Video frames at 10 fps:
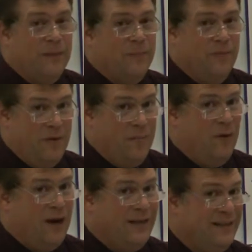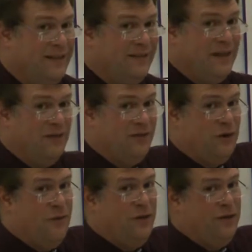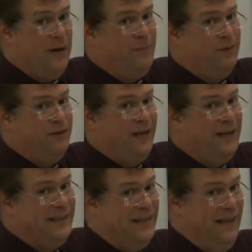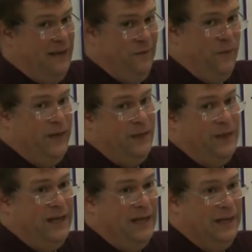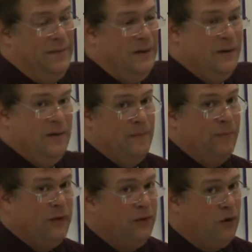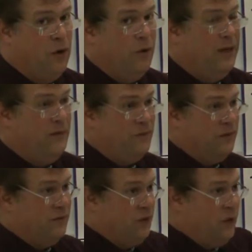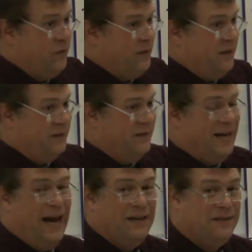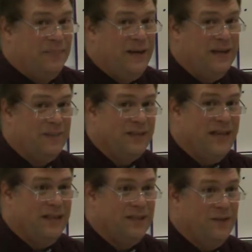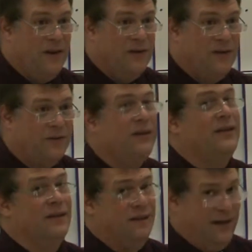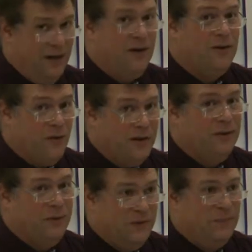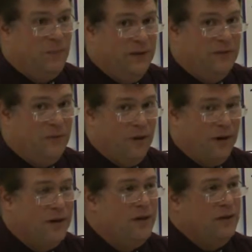Remember, I did say the server double checks everything. So if the server doesn't catch the mistakes of others, they are going to lose the points for it.